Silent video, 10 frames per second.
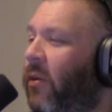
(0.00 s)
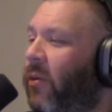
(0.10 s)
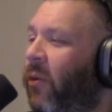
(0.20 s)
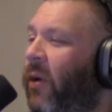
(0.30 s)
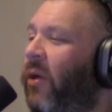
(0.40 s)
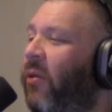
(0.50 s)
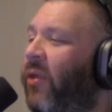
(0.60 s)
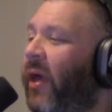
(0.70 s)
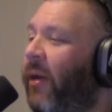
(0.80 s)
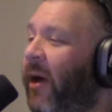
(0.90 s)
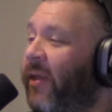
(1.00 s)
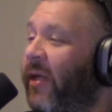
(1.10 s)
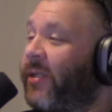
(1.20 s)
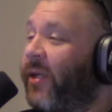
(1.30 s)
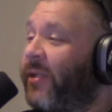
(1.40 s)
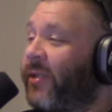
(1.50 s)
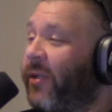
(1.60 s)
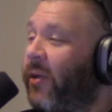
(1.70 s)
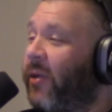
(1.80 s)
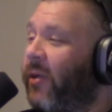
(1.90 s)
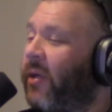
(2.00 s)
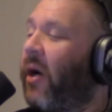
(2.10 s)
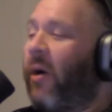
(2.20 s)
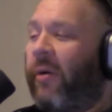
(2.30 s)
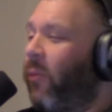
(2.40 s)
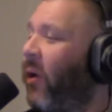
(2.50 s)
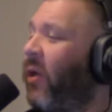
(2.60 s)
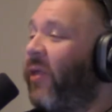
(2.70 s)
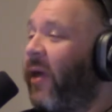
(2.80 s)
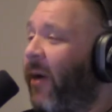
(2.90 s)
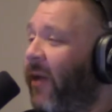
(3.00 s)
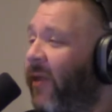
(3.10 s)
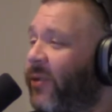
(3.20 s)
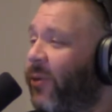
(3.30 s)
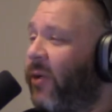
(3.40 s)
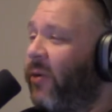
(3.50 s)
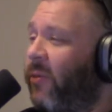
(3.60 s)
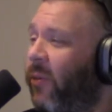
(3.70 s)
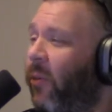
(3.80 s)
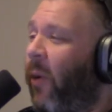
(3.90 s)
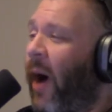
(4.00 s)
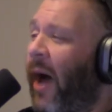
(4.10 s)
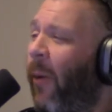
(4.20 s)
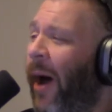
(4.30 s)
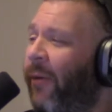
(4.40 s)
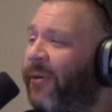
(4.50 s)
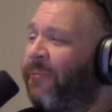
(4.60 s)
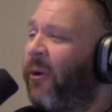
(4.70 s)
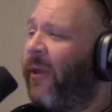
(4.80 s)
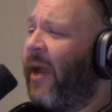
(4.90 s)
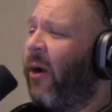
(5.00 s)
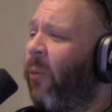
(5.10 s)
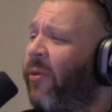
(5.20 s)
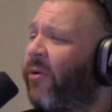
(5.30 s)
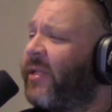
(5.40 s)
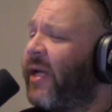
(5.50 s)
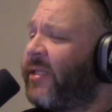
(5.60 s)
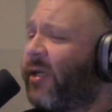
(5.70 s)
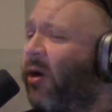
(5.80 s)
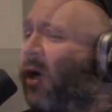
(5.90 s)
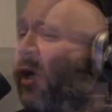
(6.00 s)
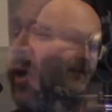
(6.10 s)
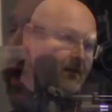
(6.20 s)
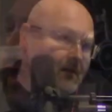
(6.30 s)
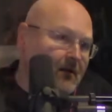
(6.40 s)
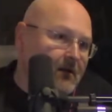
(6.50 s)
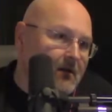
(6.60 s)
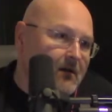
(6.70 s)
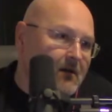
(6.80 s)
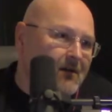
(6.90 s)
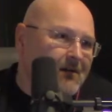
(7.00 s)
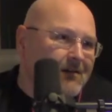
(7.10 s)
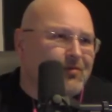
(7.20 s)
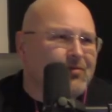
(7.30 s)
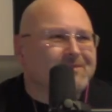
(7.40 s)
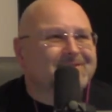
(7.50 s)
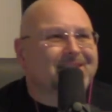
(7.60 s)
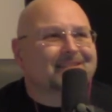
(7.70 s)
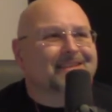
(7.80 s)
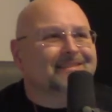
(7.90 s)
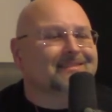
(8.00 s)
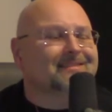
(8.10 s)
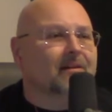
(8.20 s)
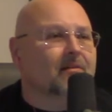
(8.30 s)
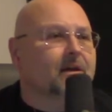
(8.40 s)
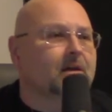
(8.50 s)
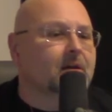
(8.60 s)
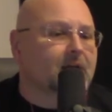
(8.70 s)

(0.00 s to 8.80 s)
What do you think about this? Because uh, what do you think about this one? Why Why it was put in there? Whether it's necessary and and its meaning and what? Of course, it's not necessary.